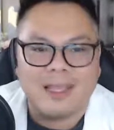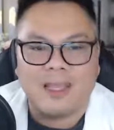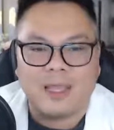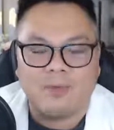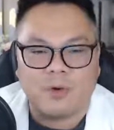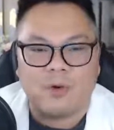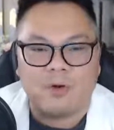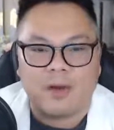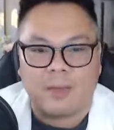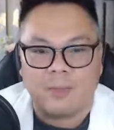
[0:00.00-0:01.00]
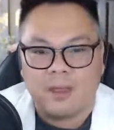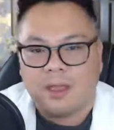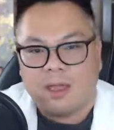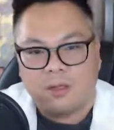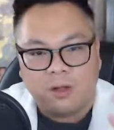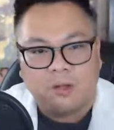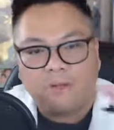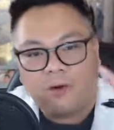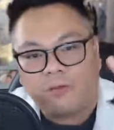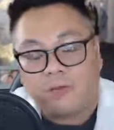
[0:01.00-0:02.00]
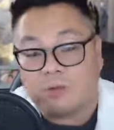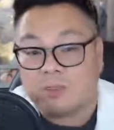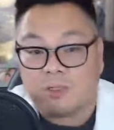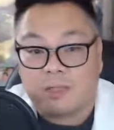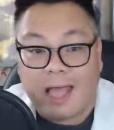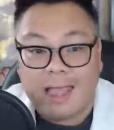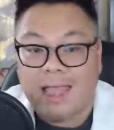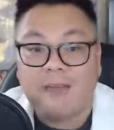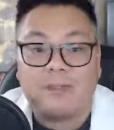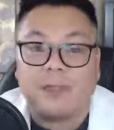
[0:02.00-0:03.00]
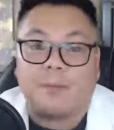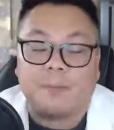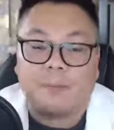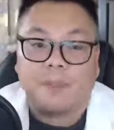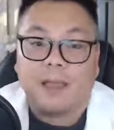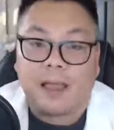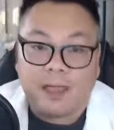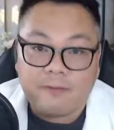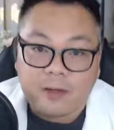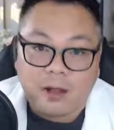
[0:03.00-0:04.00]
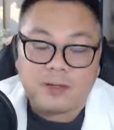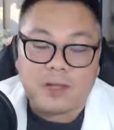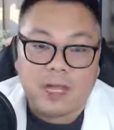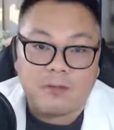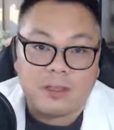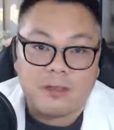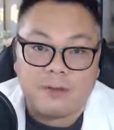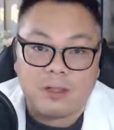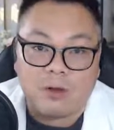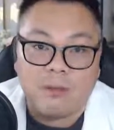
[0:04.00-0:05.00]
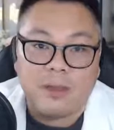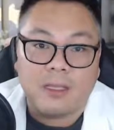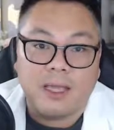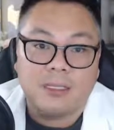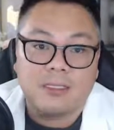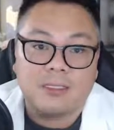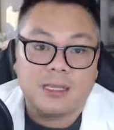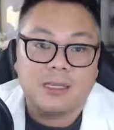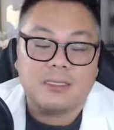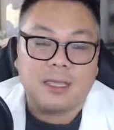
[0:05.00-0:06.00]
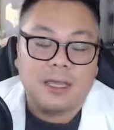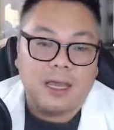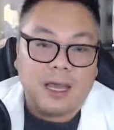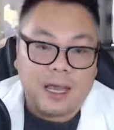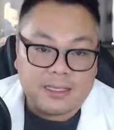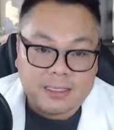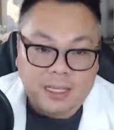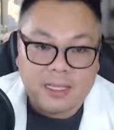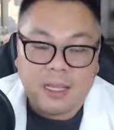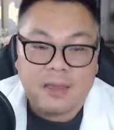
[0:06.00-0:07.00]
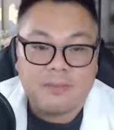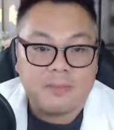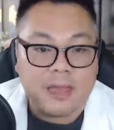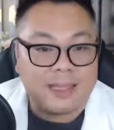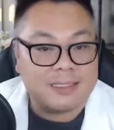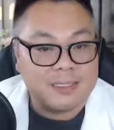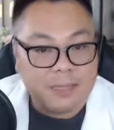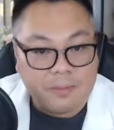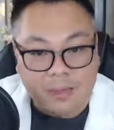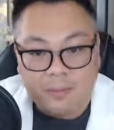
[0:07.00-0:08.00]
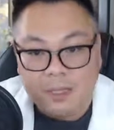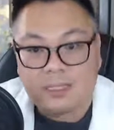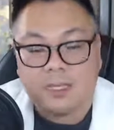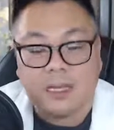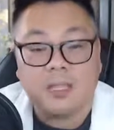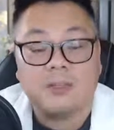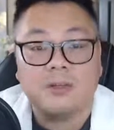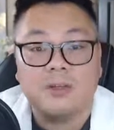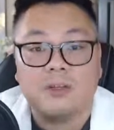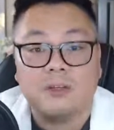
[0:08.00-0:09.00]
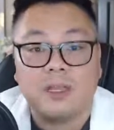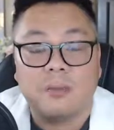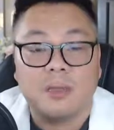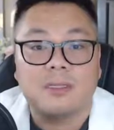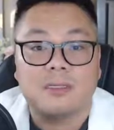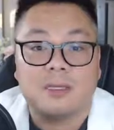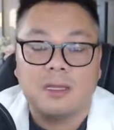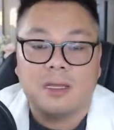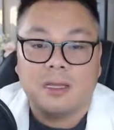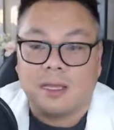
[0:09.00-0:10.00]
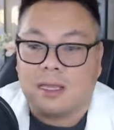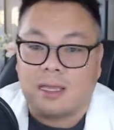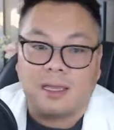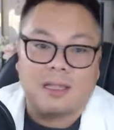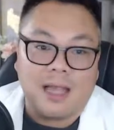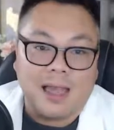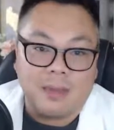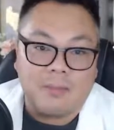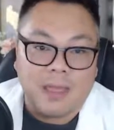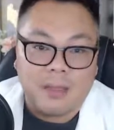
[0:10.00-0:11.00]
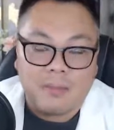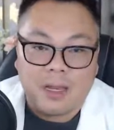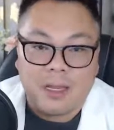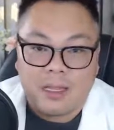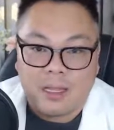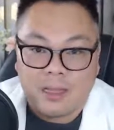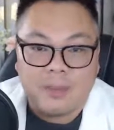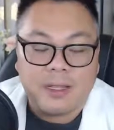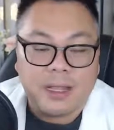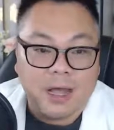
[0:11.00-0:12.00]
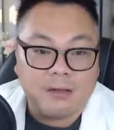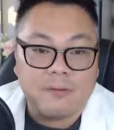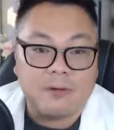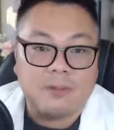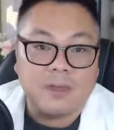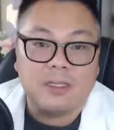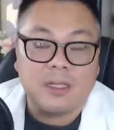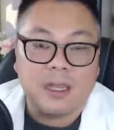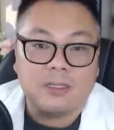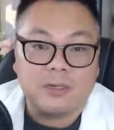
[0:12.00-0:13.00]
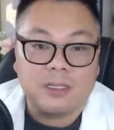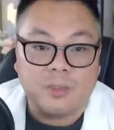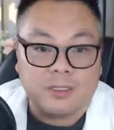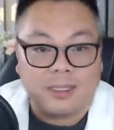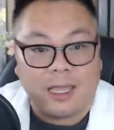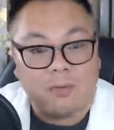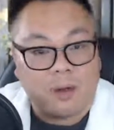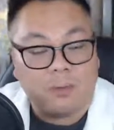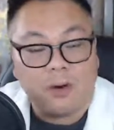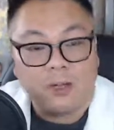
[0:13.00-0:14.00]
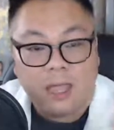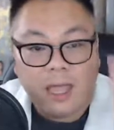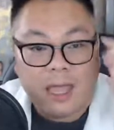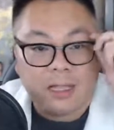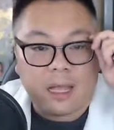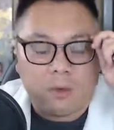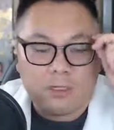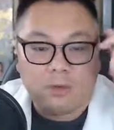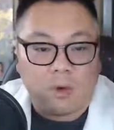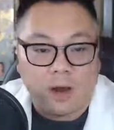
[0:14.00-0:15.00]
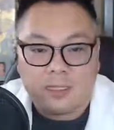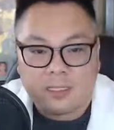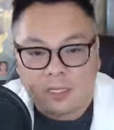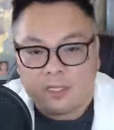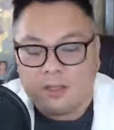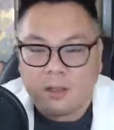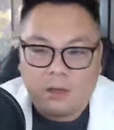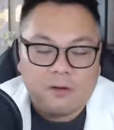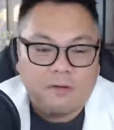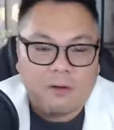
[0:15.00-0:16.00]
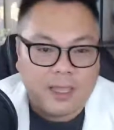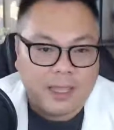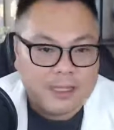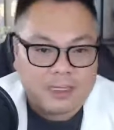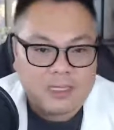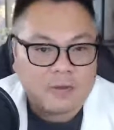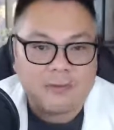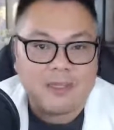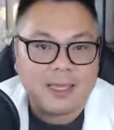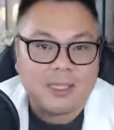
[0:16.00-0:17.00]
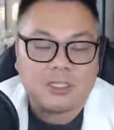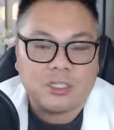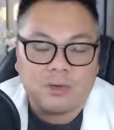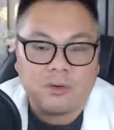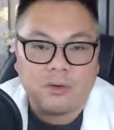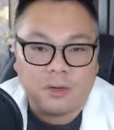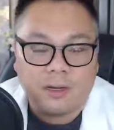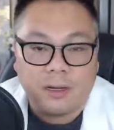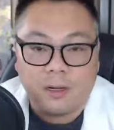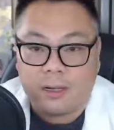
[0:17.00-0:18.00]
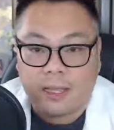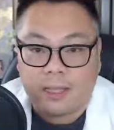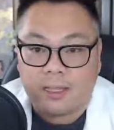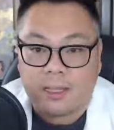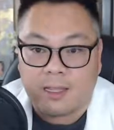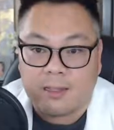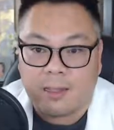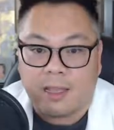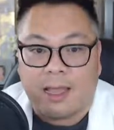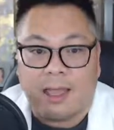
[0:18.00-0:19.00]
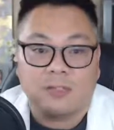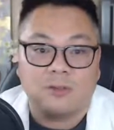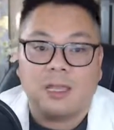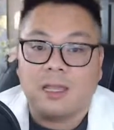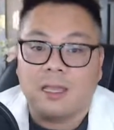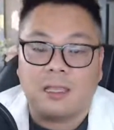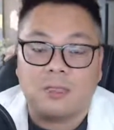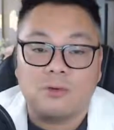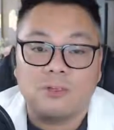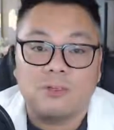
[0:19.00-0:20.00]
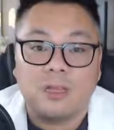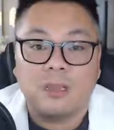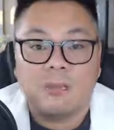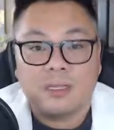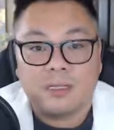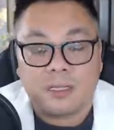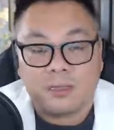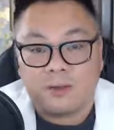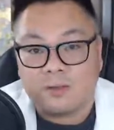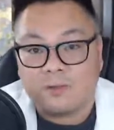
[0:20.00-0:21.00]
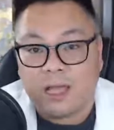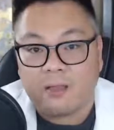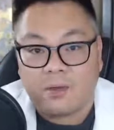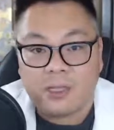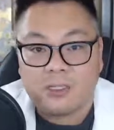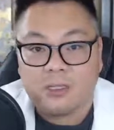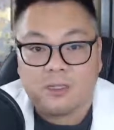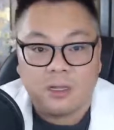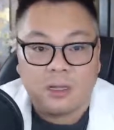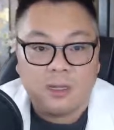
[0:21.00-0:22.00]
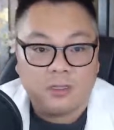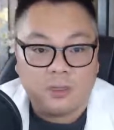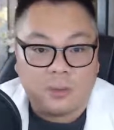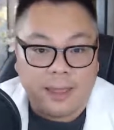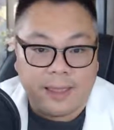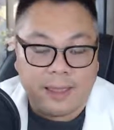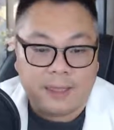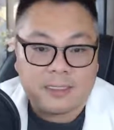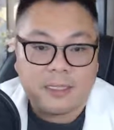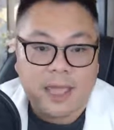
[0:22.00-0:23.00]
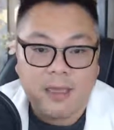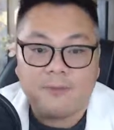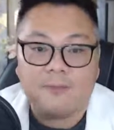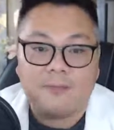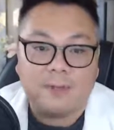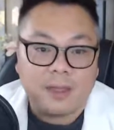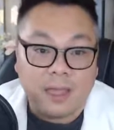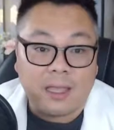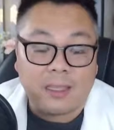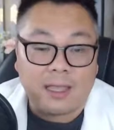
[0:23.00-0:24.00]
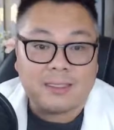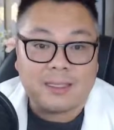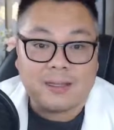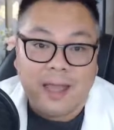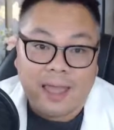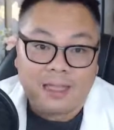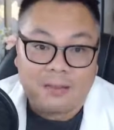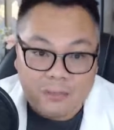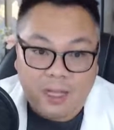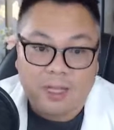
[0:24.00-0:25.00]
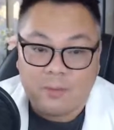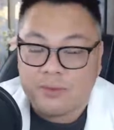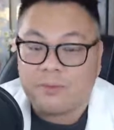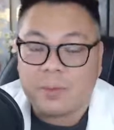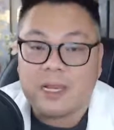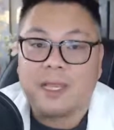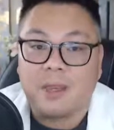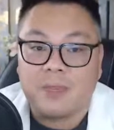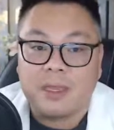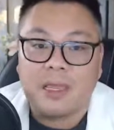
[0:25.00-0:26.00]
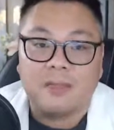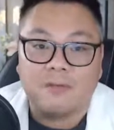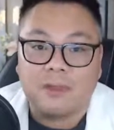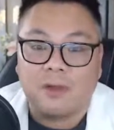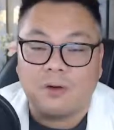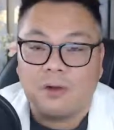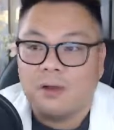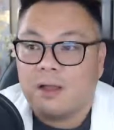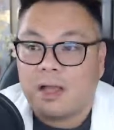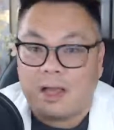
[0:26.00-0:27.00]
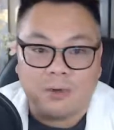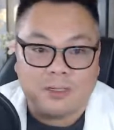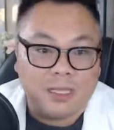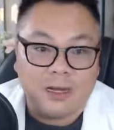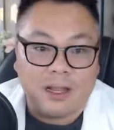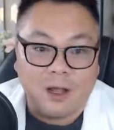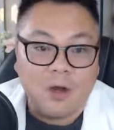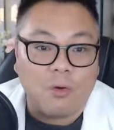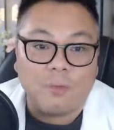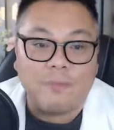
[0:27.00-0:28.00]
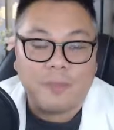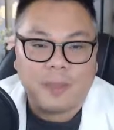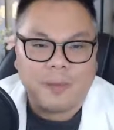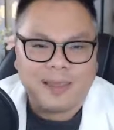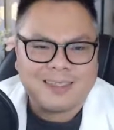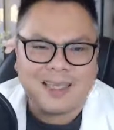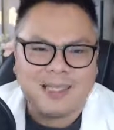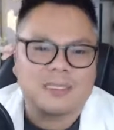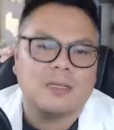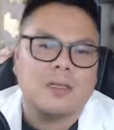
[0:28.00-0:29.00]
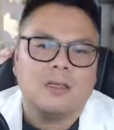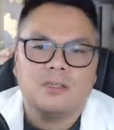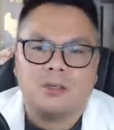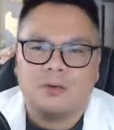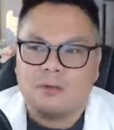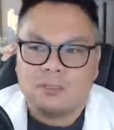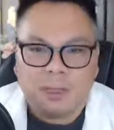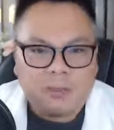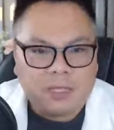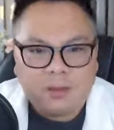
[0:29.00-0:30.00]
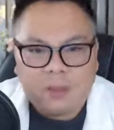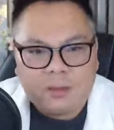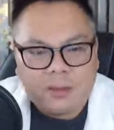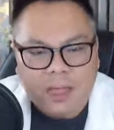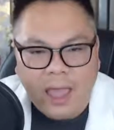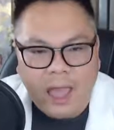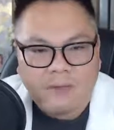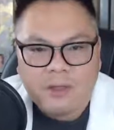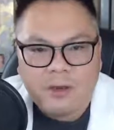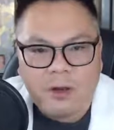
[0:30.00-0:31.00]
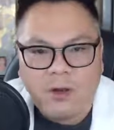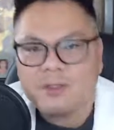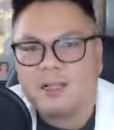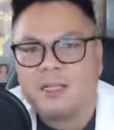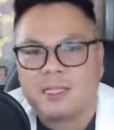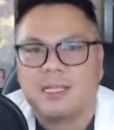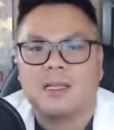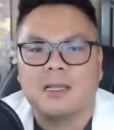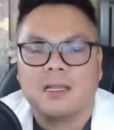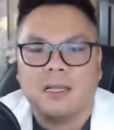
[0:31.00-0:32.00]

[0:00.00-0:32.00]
Medicaid program. And all four of those, I have them. I have a contract with different home health agencies. I see them. I send my PTA to do the treatments, and I make money a little bit out of those PTA treatments, like what Bert had. I was quarantined for like several days too, and then I had to delegate those treatments and those evaluation to my staff, and I still had a little bit of money coming in, even though I was here at home. That makes sense. So same thing with having your own clinic.